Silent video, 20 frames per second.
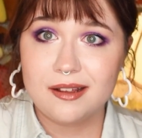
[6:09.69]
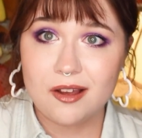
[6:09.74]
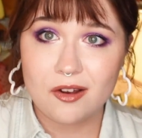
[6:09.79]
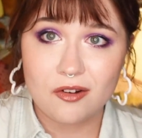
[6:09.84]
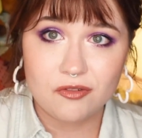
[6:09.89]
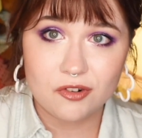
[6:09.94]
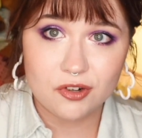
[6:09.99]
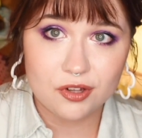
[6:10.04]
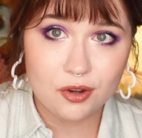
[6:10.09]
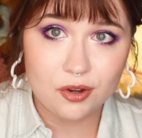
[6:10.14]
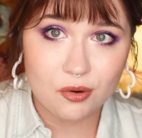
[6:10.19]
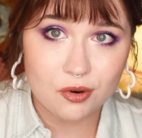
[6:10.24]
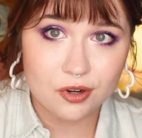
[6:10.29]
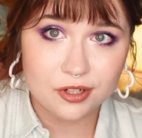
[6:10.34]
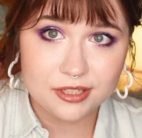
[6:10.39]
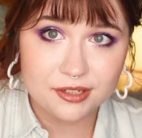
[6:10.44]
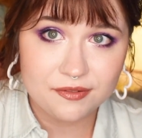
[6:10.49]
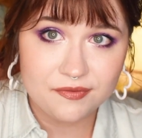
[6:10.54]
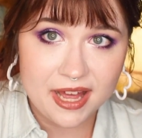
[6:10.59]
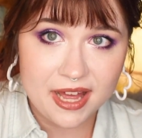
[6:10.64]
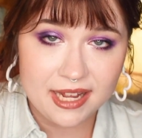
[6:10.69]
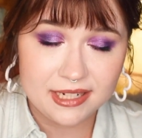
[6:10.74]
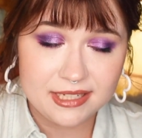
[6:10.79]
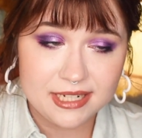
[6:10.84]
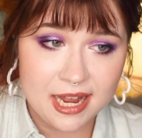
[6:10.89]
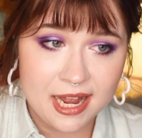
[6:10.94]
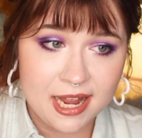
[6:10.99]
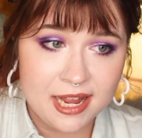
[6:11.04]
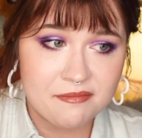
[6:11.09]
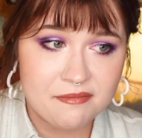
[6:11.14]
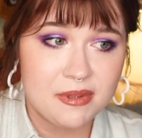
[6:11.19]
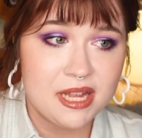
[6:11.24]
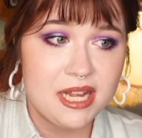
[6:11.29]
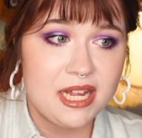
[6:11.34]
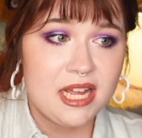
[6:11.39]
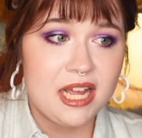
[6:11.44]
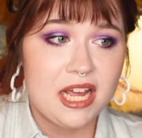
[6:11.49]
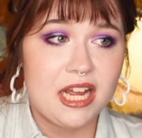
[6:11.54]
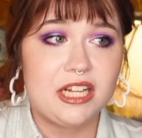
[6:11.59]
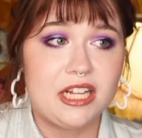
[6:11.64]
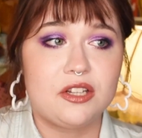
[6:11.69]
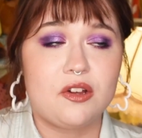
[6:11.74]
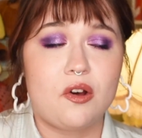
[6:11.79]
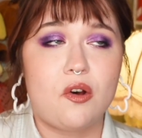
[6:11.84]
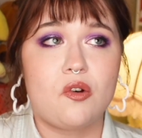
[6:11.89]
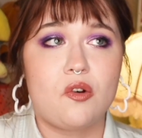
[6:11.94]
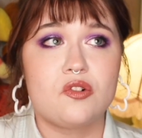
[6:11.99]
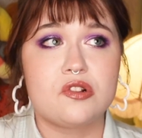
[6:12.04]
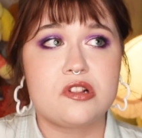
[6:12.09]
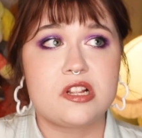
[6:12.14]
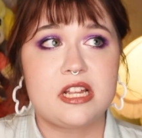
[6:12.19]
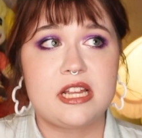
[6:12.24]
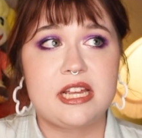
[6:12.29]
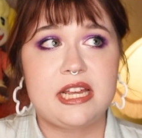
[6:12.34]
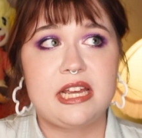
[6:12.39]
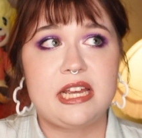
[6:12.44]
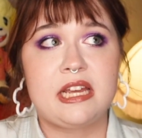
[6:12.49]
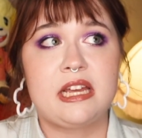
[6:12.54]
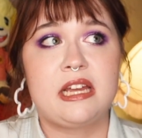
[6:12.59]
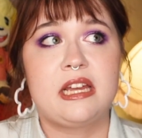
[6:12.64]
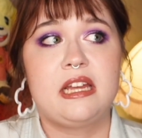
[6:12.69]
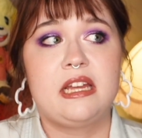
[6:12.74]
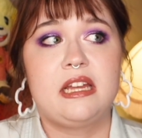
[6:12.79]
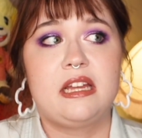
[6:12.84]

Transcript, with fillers: over the course of that time, and the only